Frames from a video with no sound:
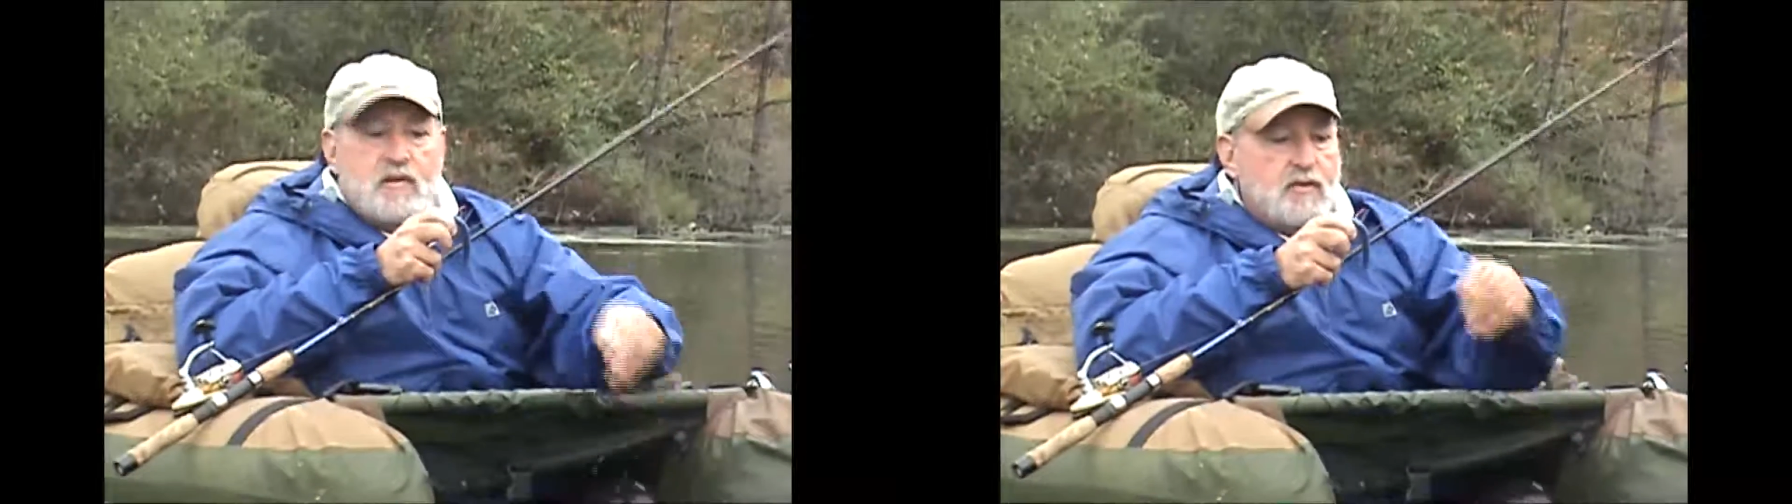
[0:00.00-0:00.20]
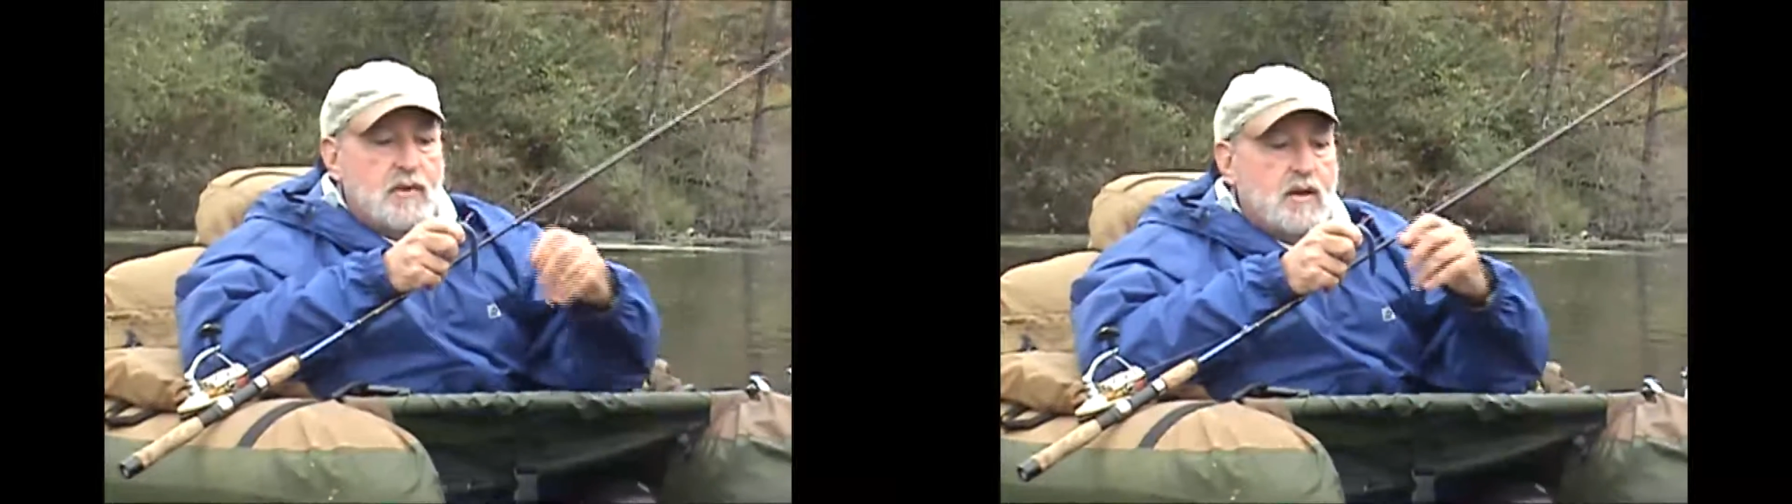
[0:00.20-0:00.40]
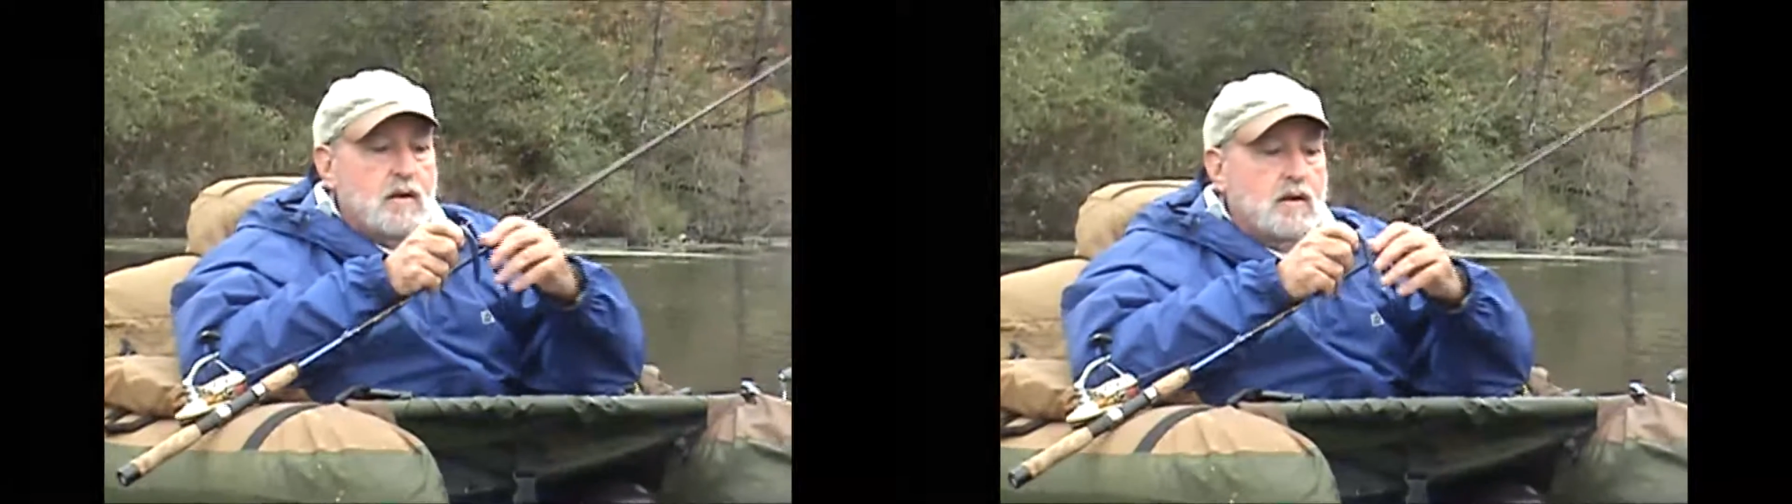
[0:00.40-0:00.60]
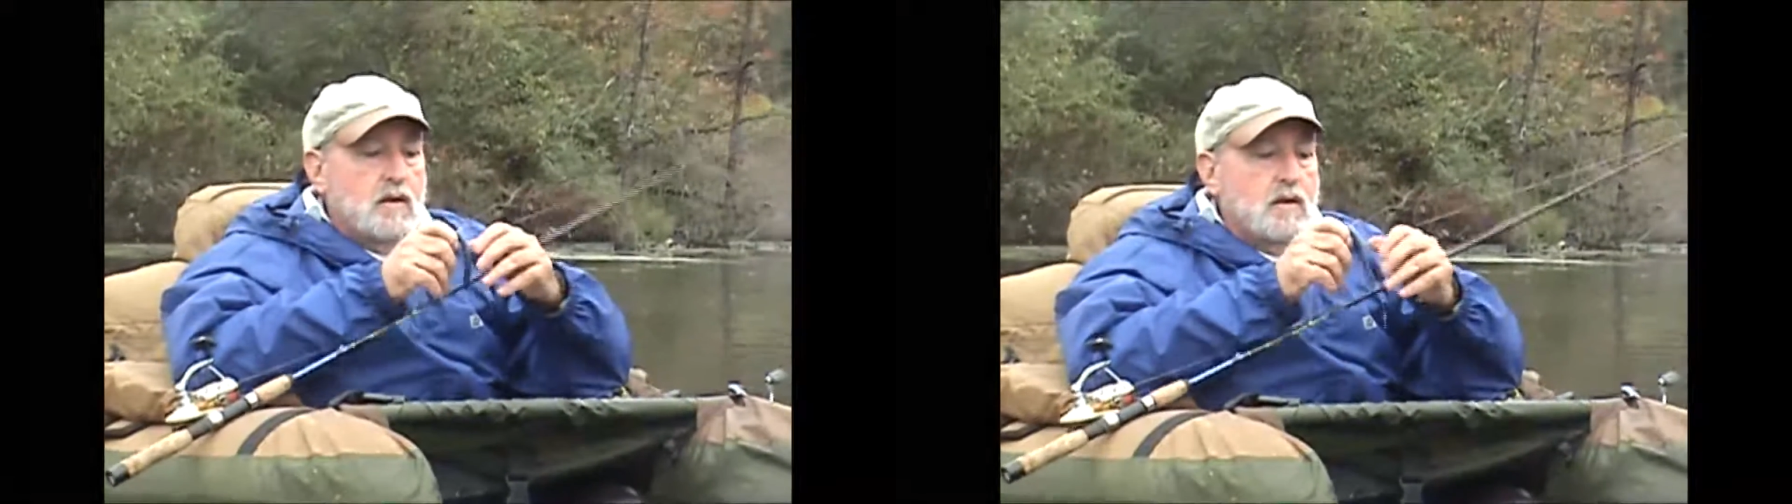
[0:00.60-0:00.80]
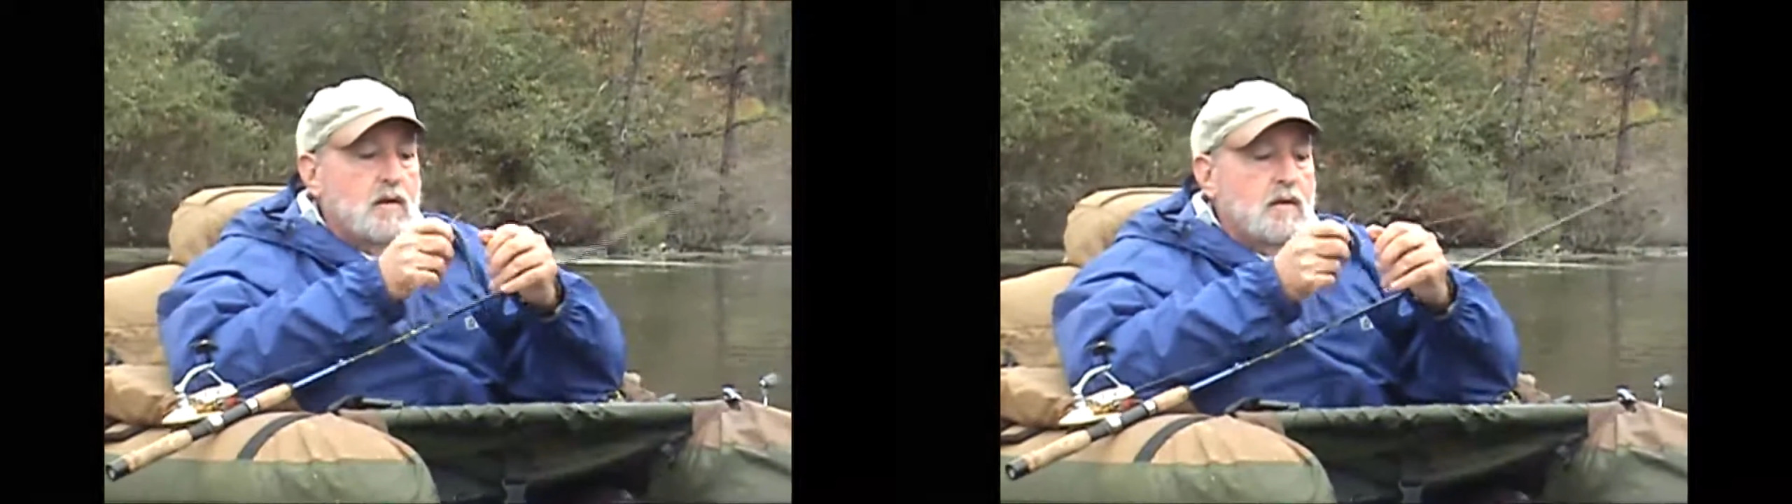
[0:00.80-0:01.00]
from
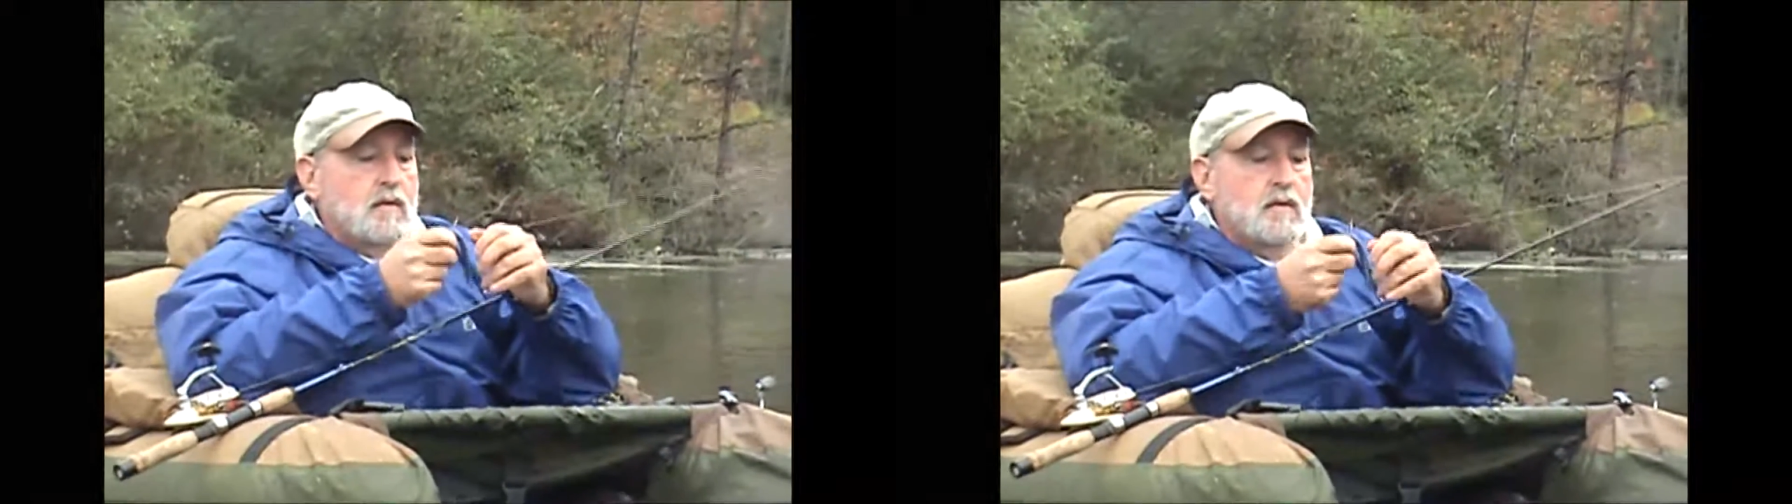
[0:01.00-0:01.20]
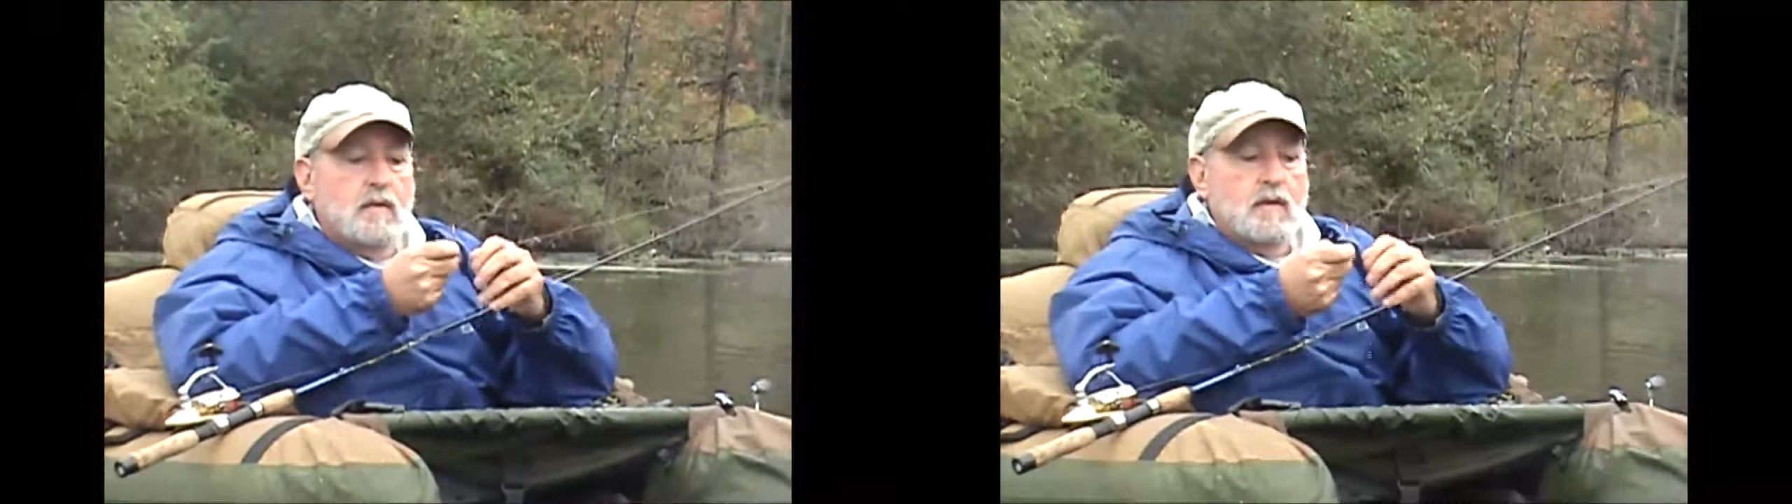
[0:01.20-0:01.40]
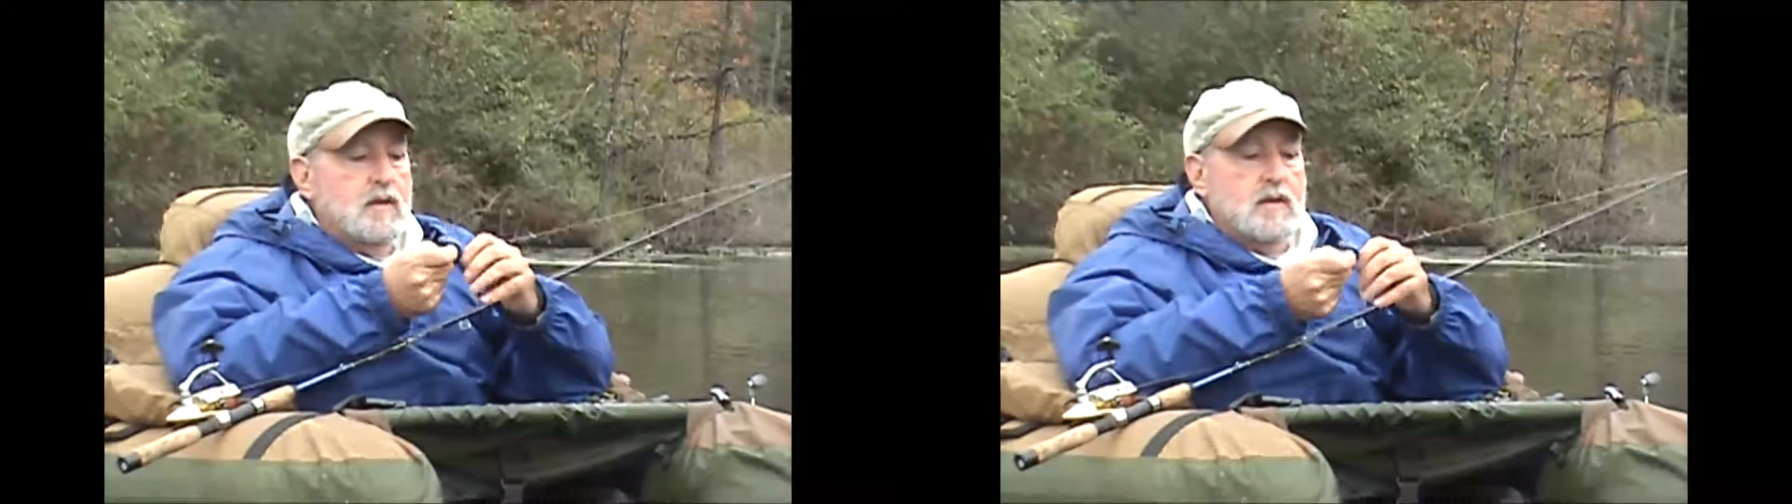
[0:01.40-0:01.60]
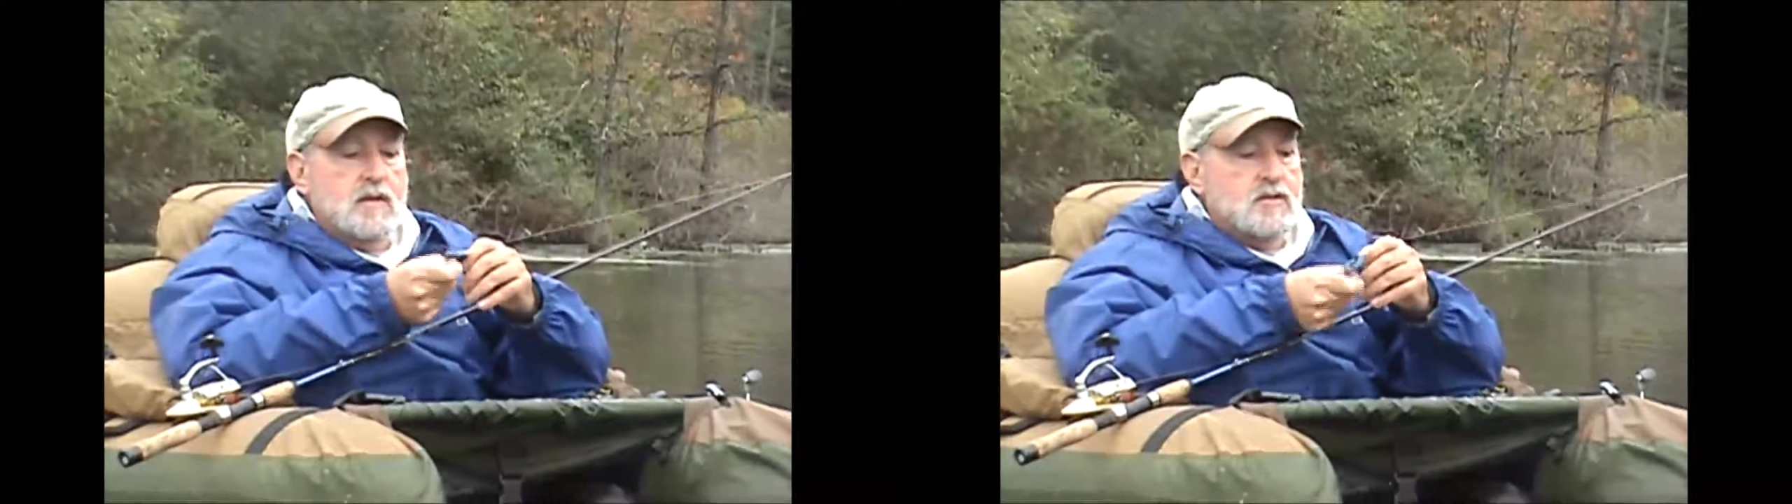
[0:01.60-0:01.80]
you.